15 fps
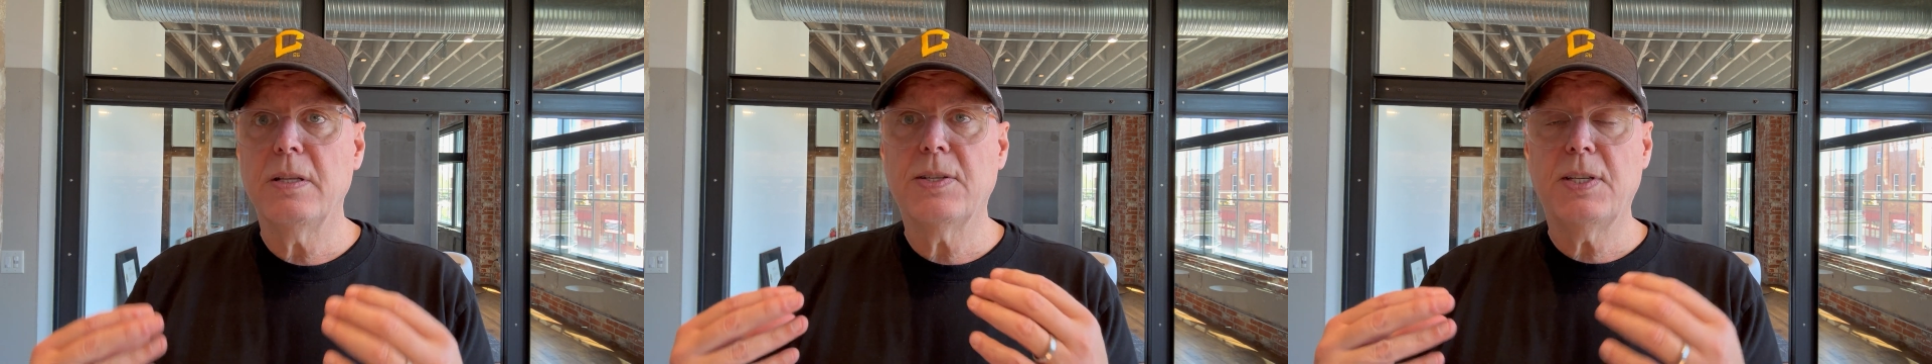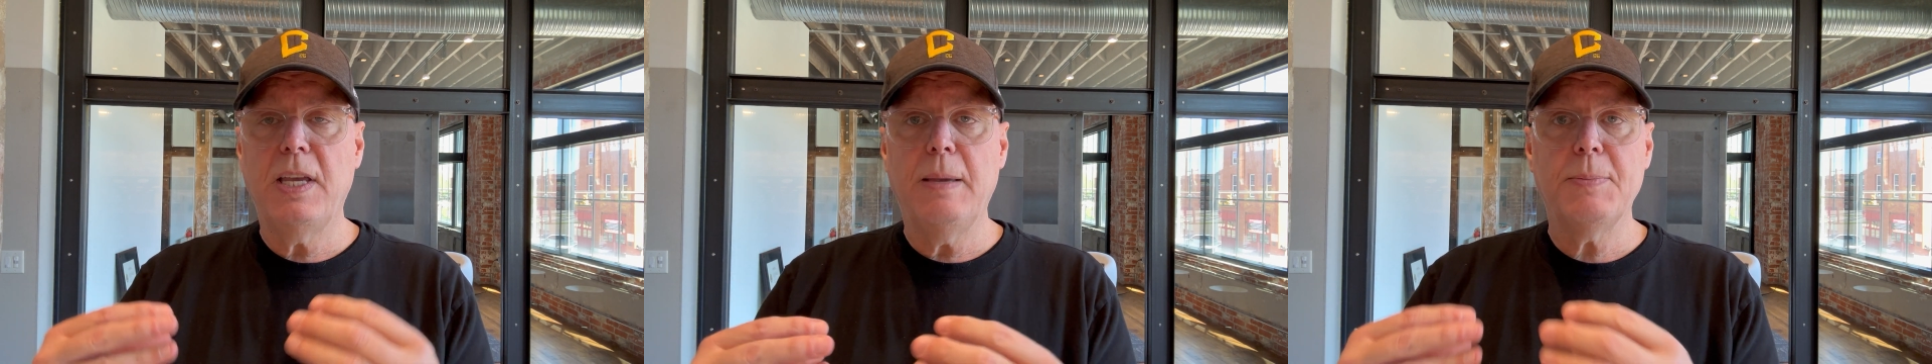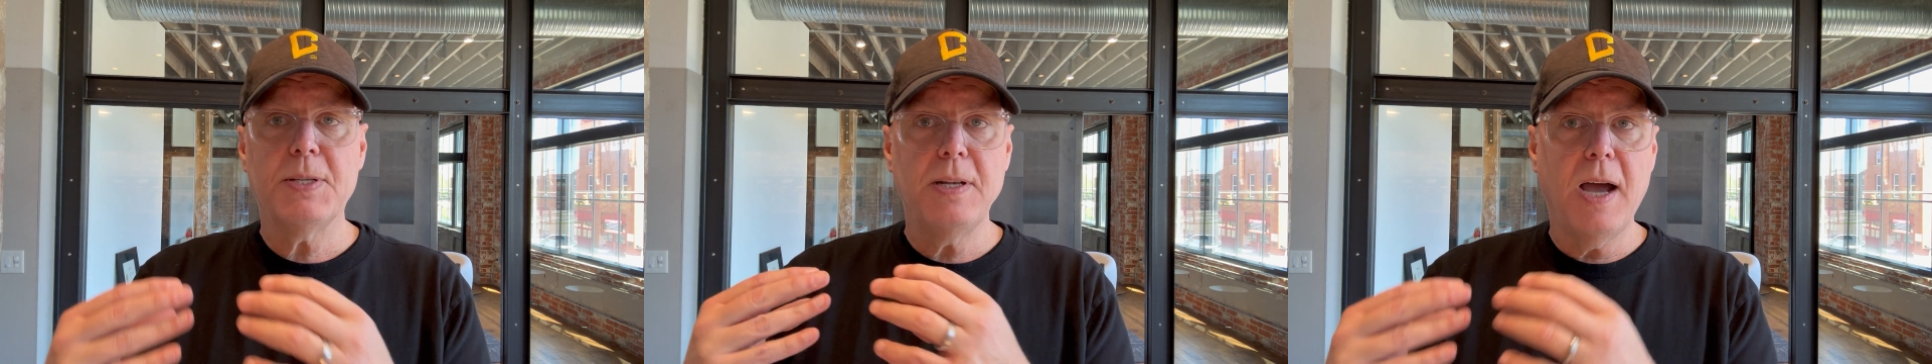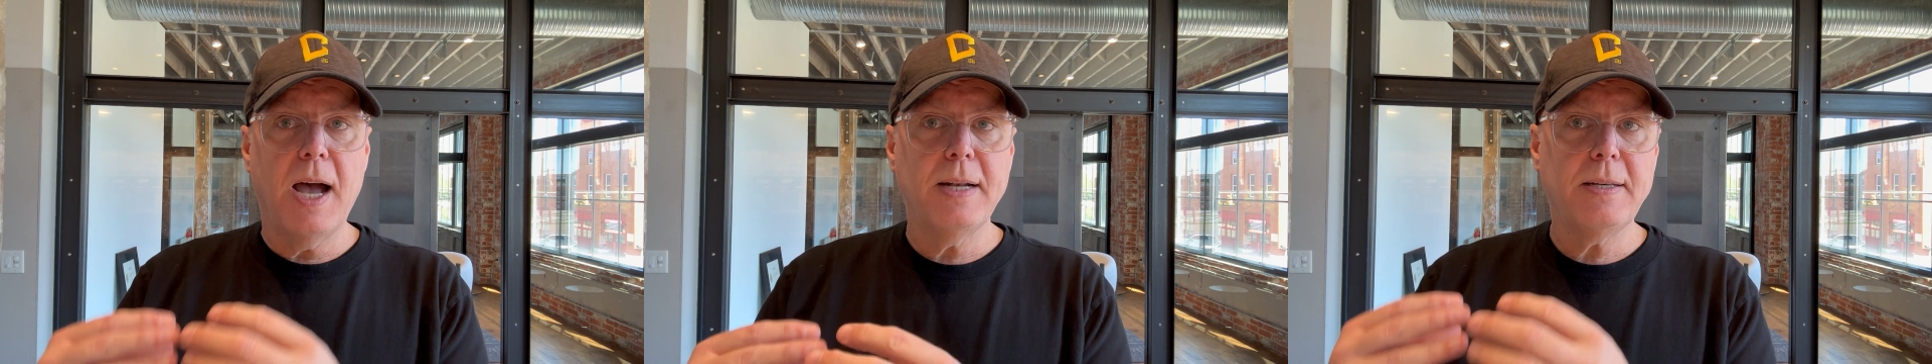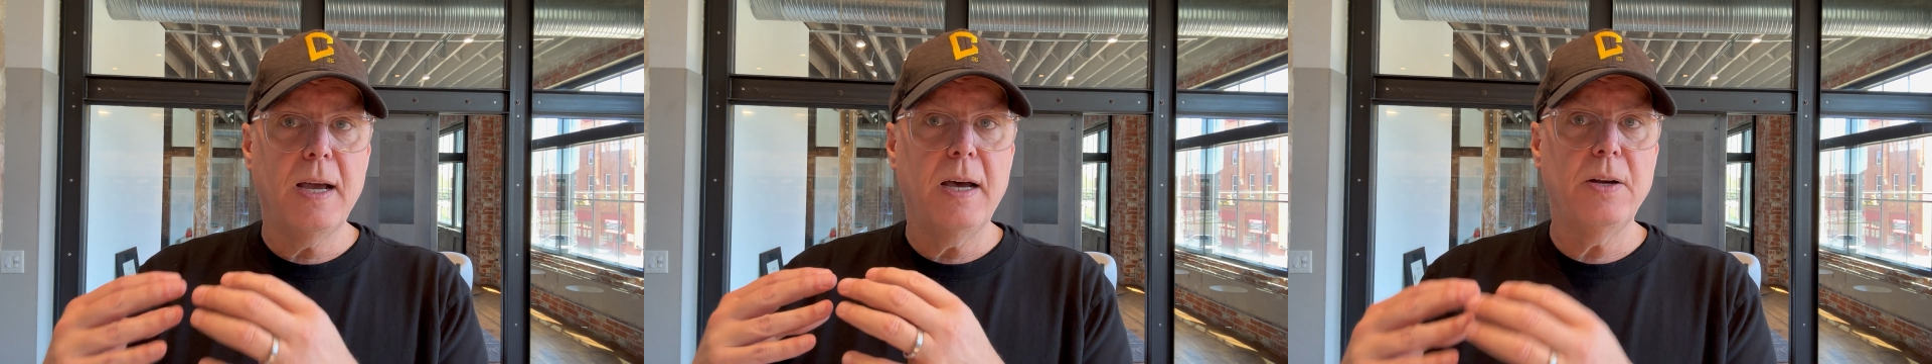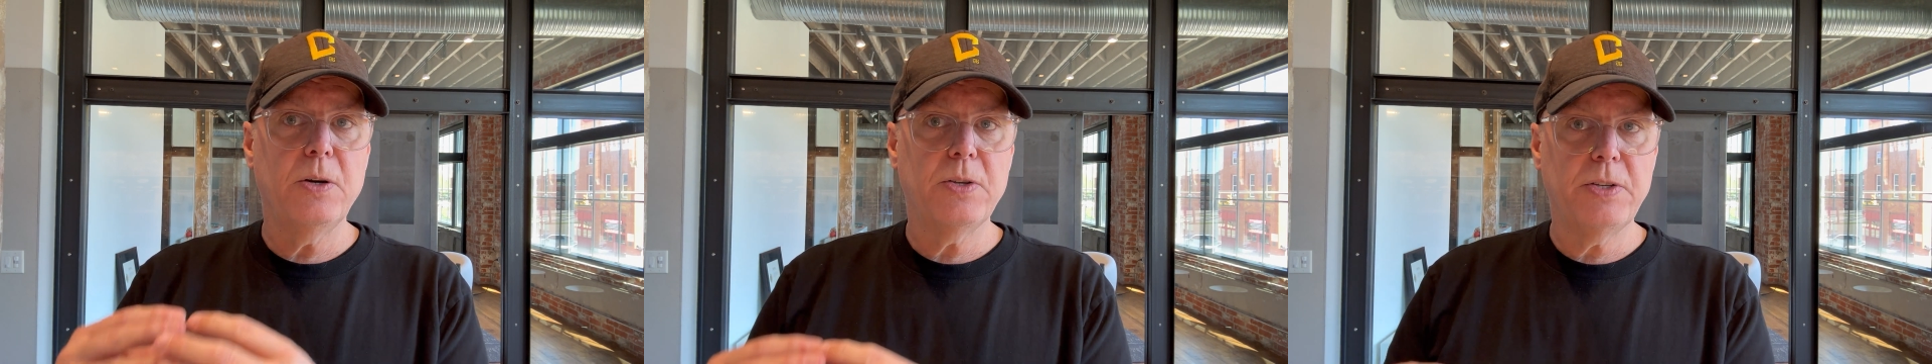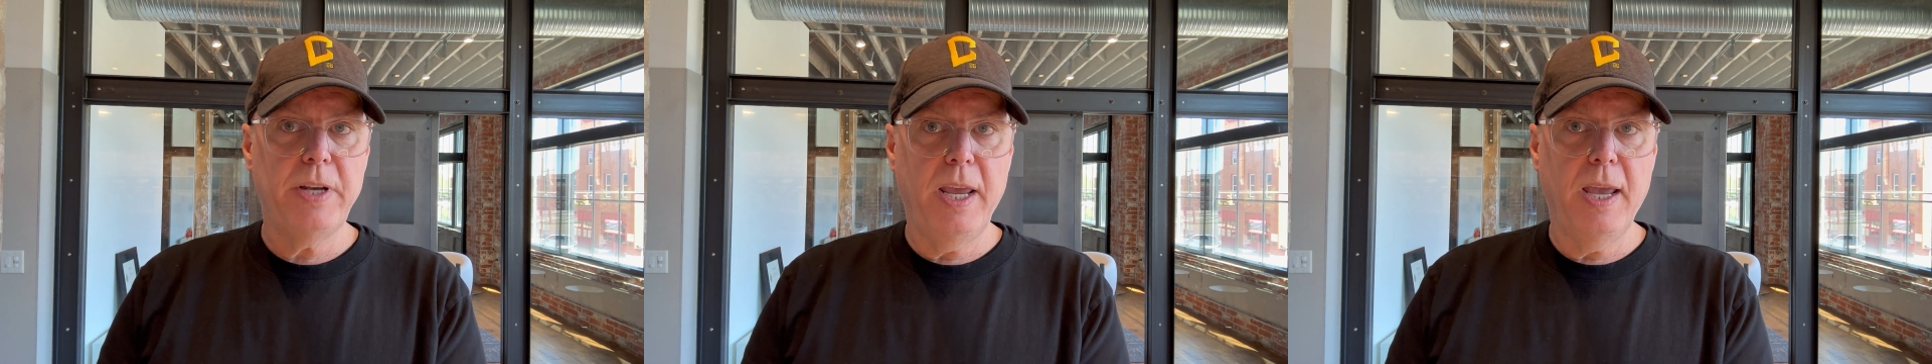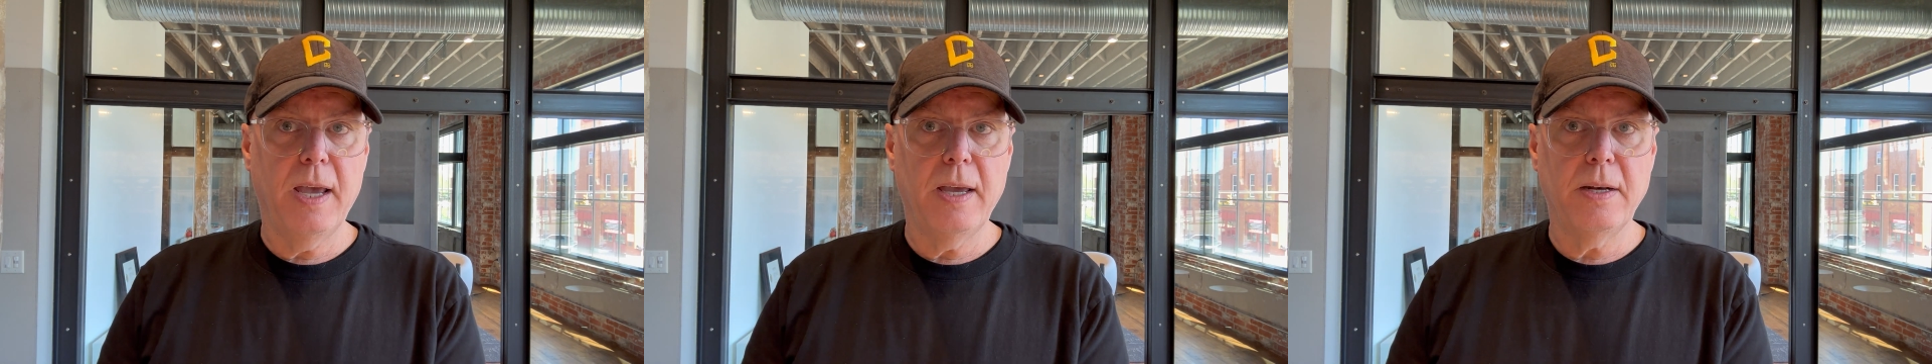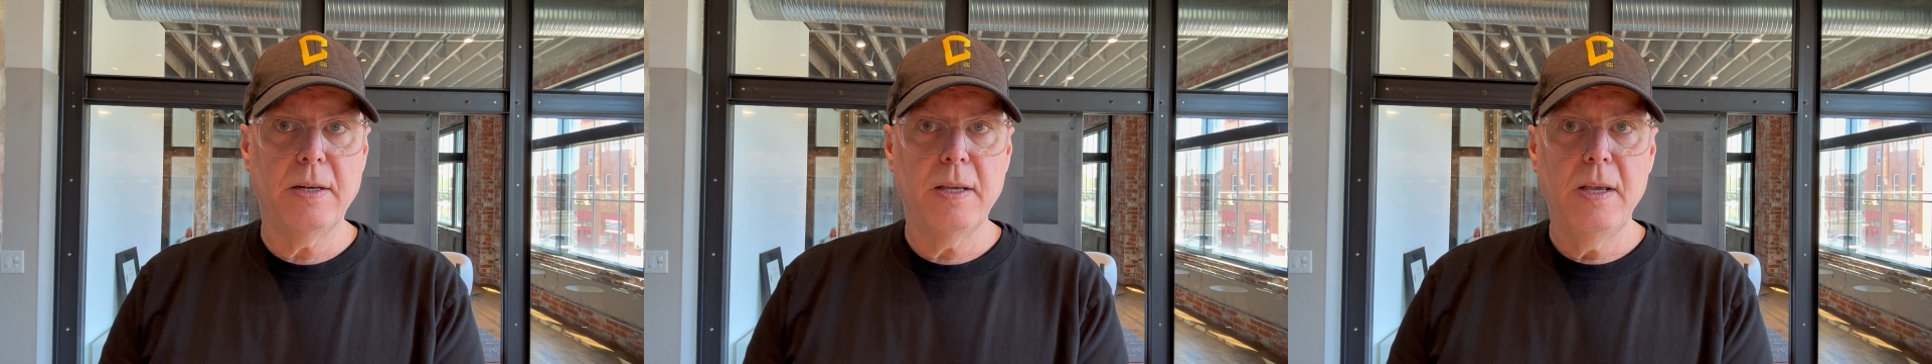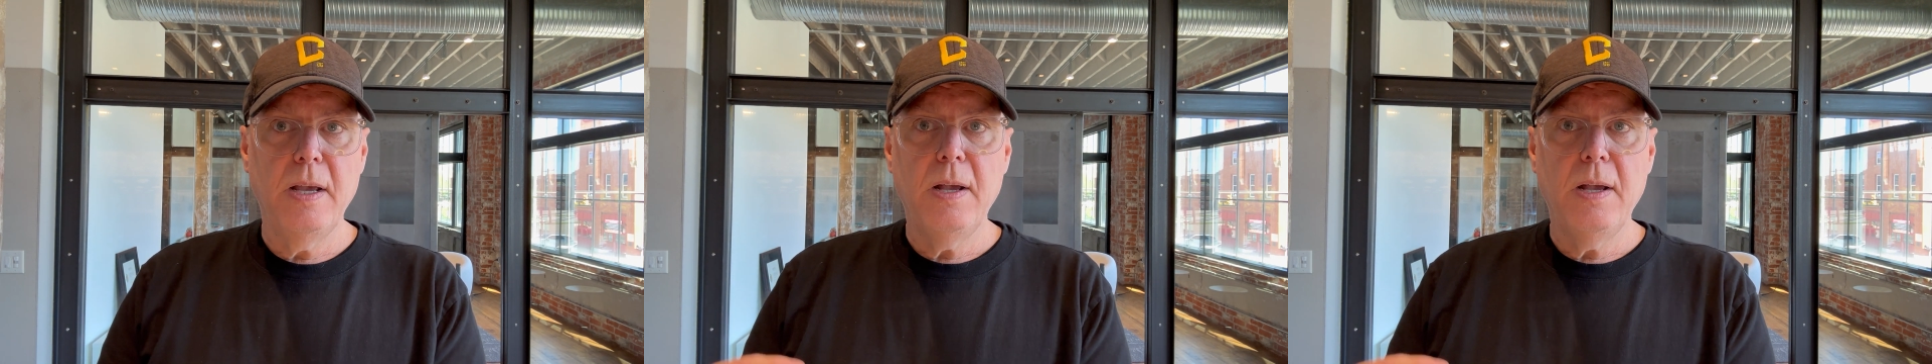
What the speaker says: seems not to understand